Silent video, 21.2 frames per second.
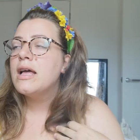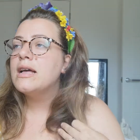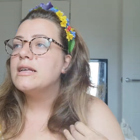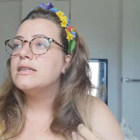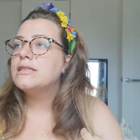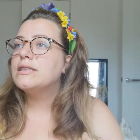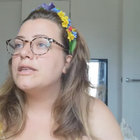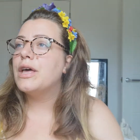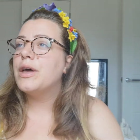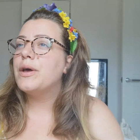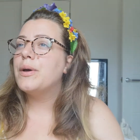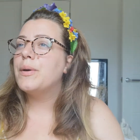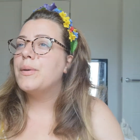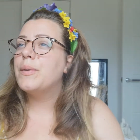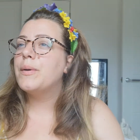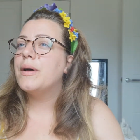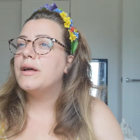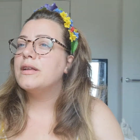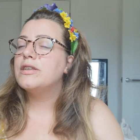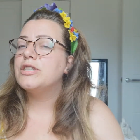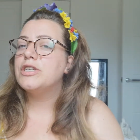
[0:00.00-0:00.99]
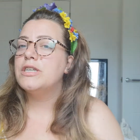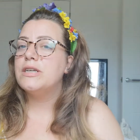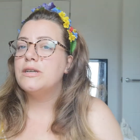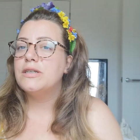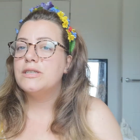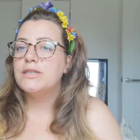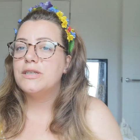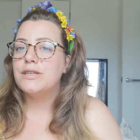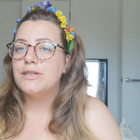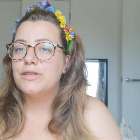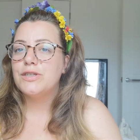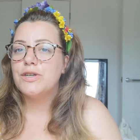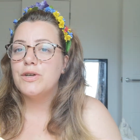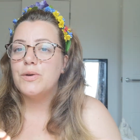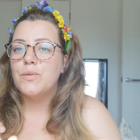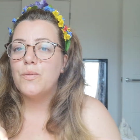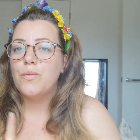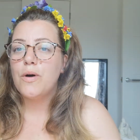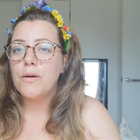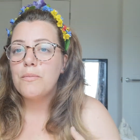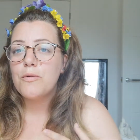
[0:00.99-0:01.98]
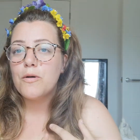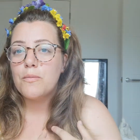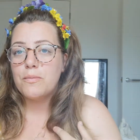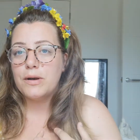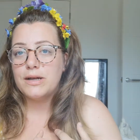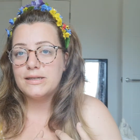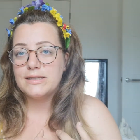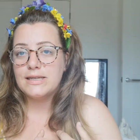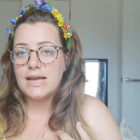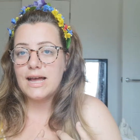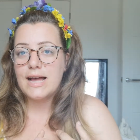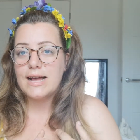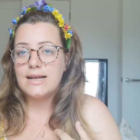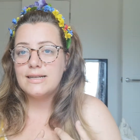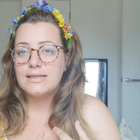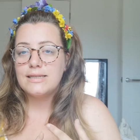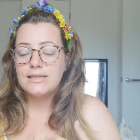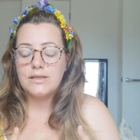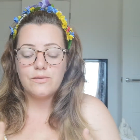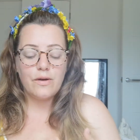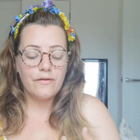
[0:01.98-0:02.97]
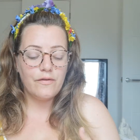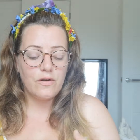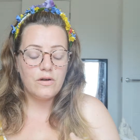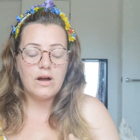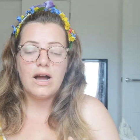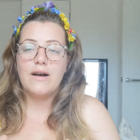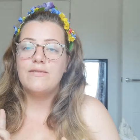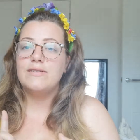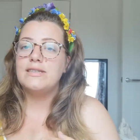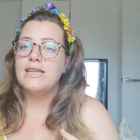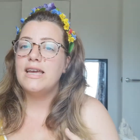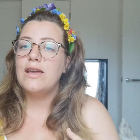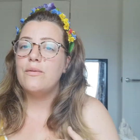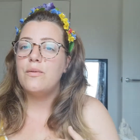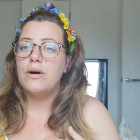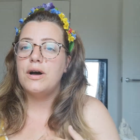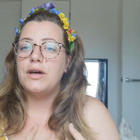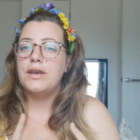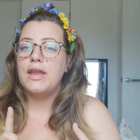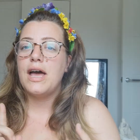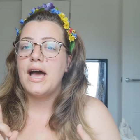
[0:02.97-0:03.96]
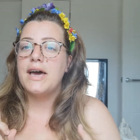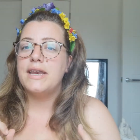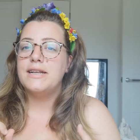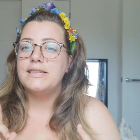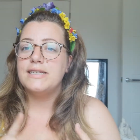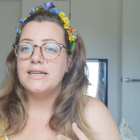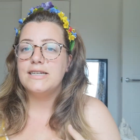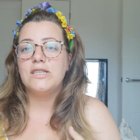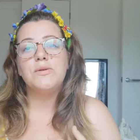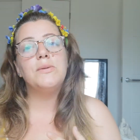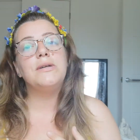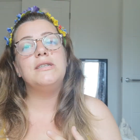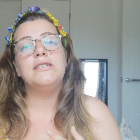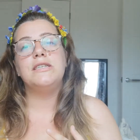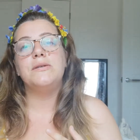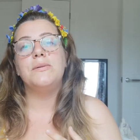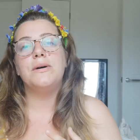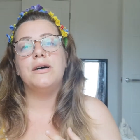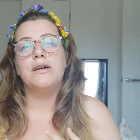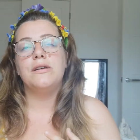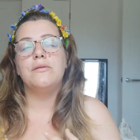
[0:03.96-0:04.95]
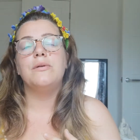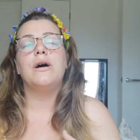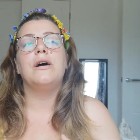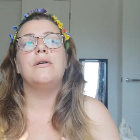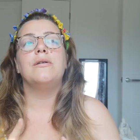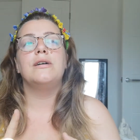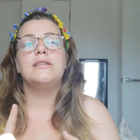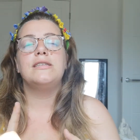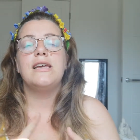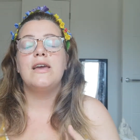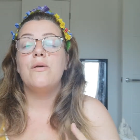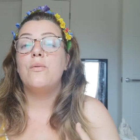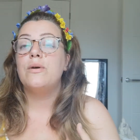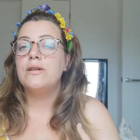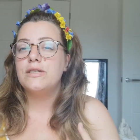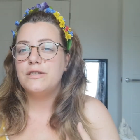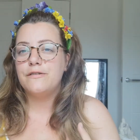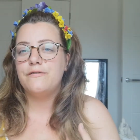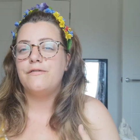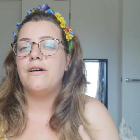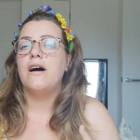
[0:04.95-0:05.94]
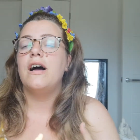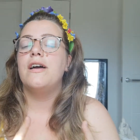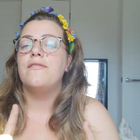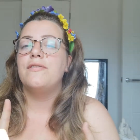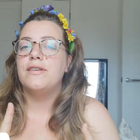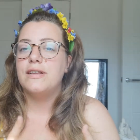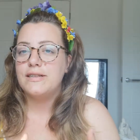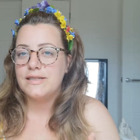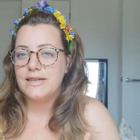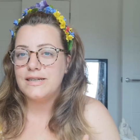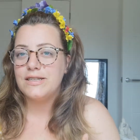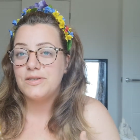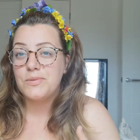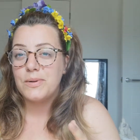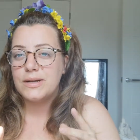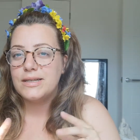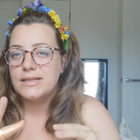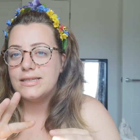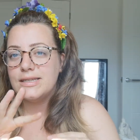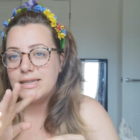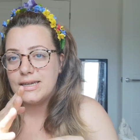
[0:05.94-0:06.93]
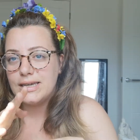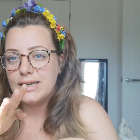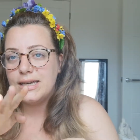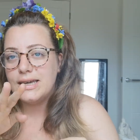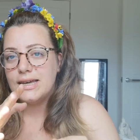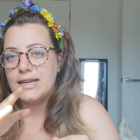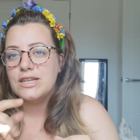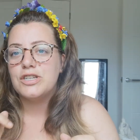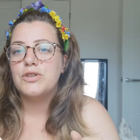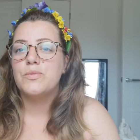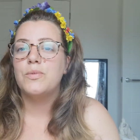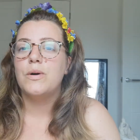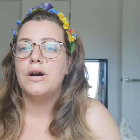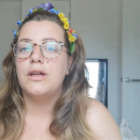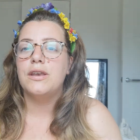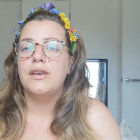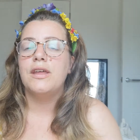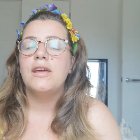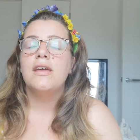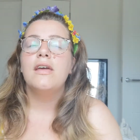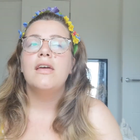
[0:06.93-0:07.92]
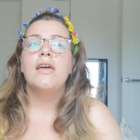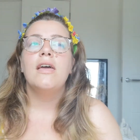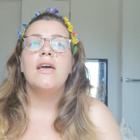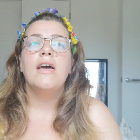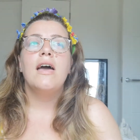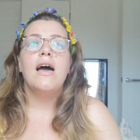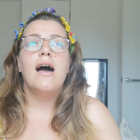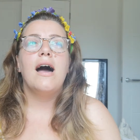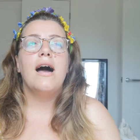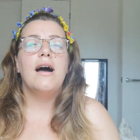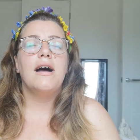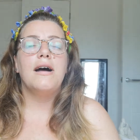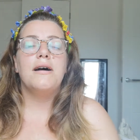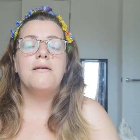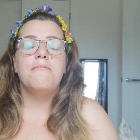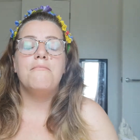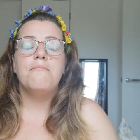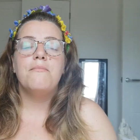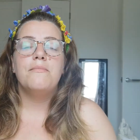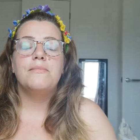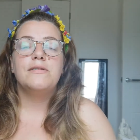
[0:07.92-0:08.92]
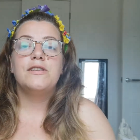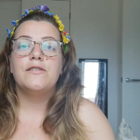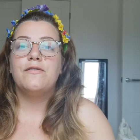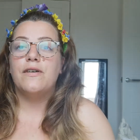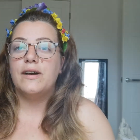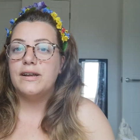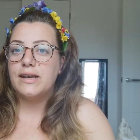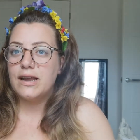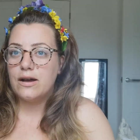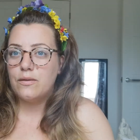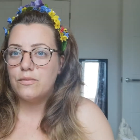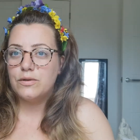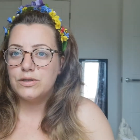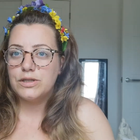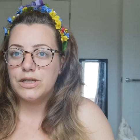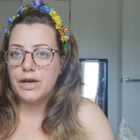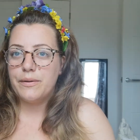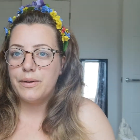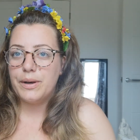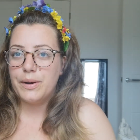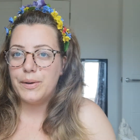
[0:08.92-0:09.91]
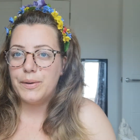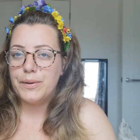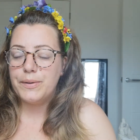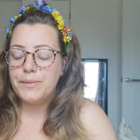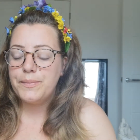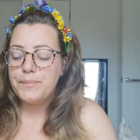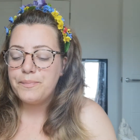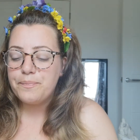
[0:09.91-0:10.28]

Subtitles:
So she's going to do 1 more blood test. So I've got to have a day 1 and a day 21, well, a day 1 to 5 and a day 20-ish one, to find out what's going on.